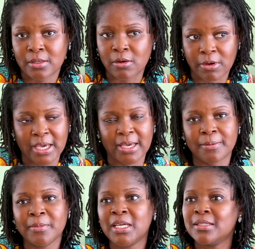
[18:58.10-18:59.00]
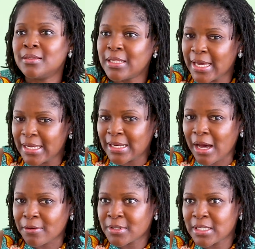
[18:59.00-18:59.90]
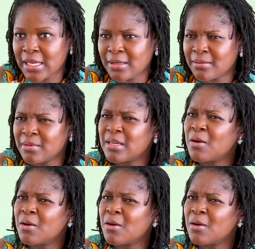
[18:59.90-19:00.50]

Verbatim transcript: okay? Then I'll say,